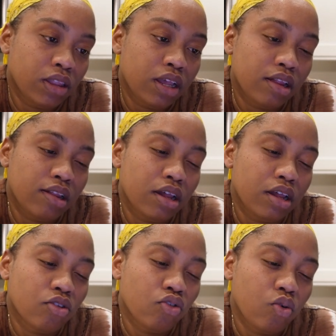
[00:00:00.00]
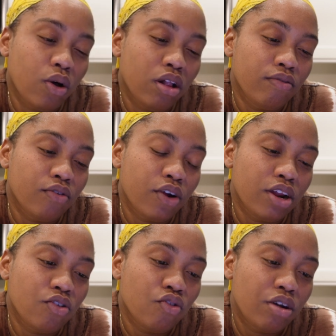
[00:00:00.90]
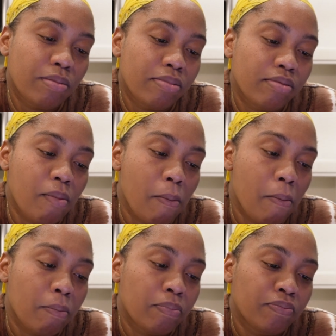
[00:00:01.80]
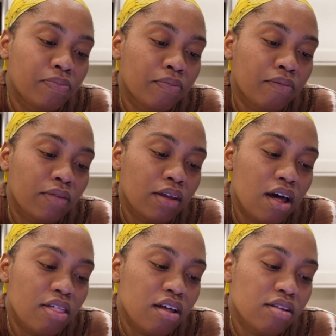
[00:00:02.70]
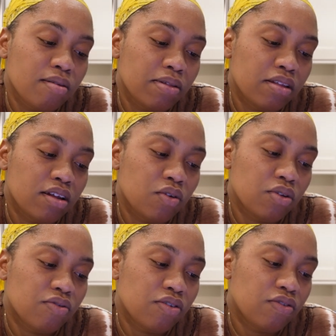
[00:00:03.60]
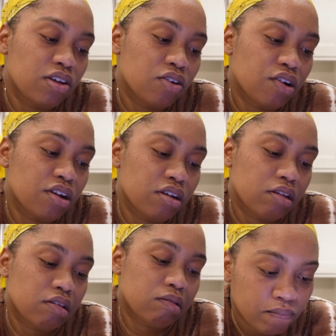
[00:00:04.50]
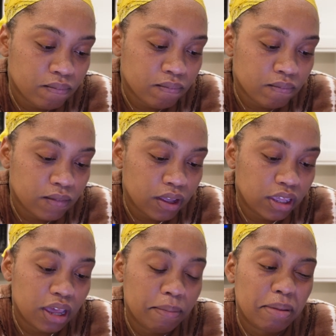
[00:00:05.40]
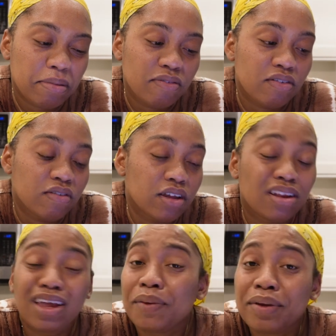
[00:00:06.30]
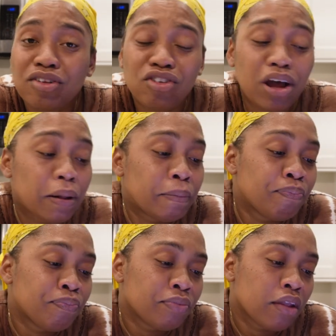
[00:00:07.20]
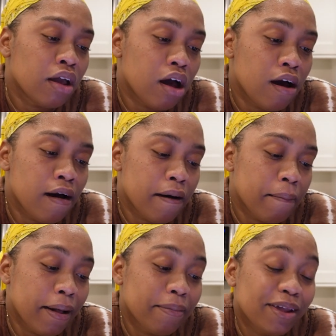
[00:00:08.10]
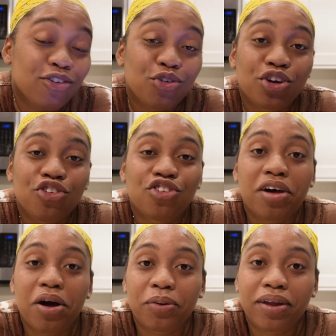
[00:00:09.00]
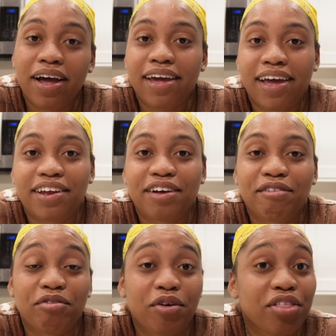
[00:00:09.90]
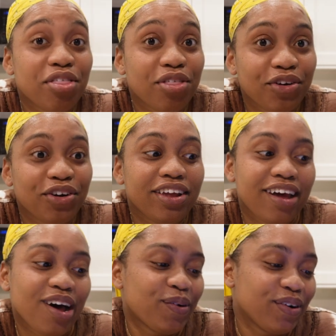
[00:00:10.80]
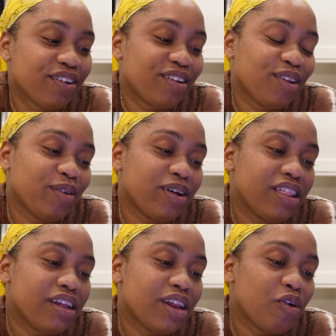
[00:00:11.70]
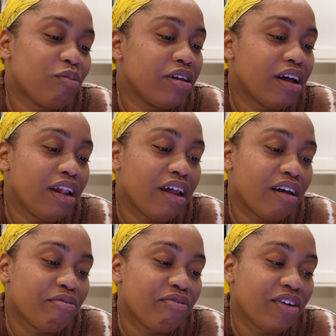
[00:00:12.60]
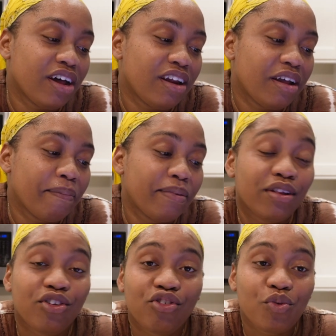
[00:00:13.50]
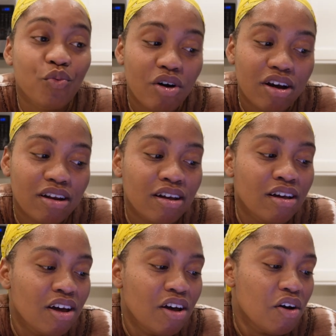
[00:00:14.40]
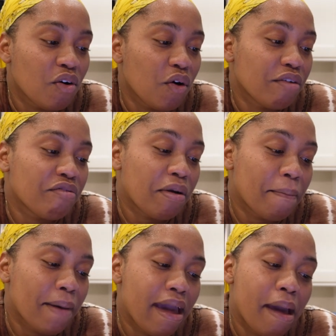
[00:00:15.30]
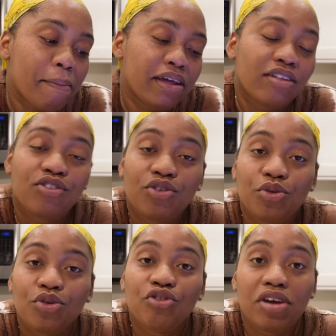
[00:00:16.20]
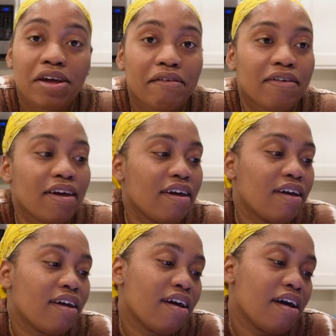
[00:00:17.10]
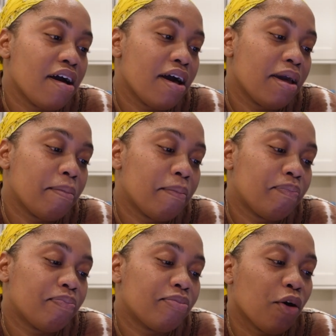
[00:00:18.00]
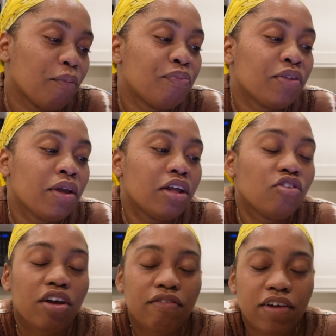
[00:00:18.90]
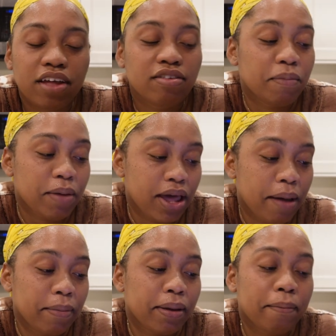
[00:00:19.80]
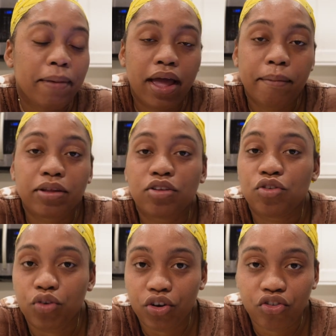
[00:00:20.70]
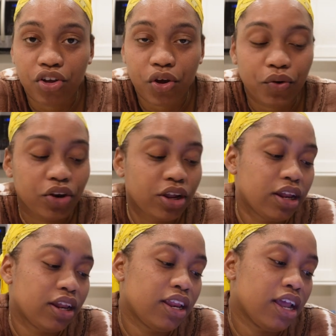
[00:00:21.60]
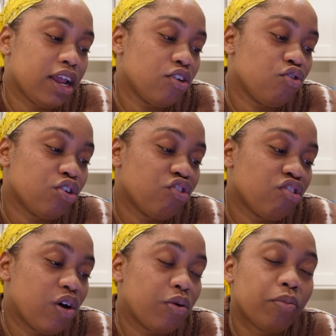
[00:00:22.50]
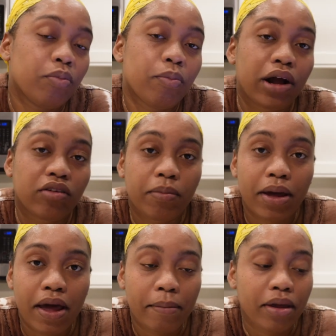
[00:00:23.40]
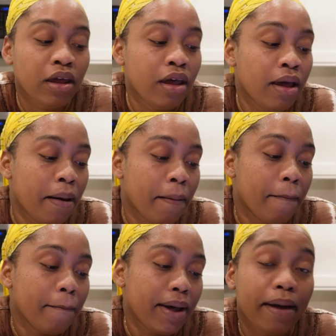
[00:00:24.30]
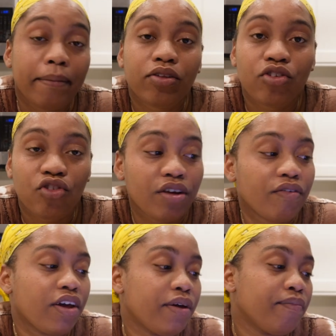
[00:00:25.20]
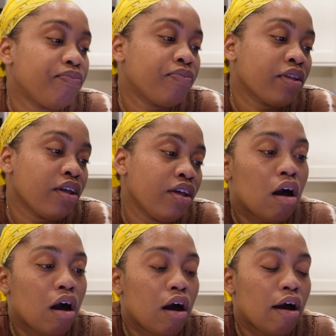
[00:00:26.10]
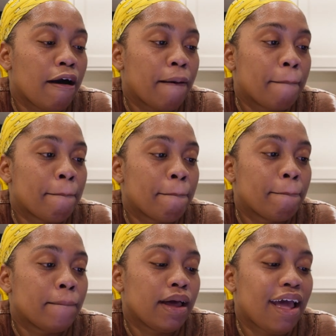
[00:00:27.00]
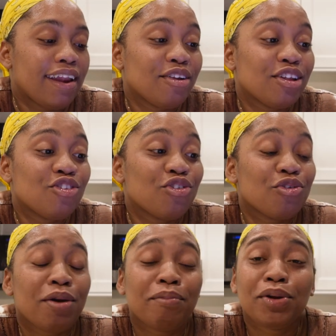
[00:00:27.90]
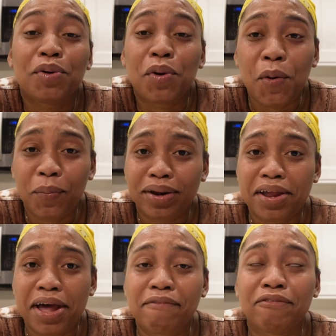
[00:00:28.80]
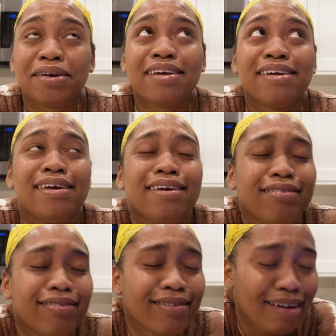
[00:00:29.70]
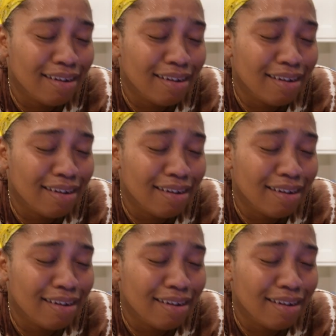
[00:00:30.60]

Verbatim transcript: it's a 12 credit trip I thought something said it was 15 credits yeah maybe 15 anyways y'all um, I'll be in Georgetown Guyana for 30 hours so I think that will be a lot of fun position one going from Miami to JFK I'm no JFK to Miami, Miami to Georgetown, then Georgetown back to Miami, Miami to JFK. Um, and there's a trip in open time for Kingston.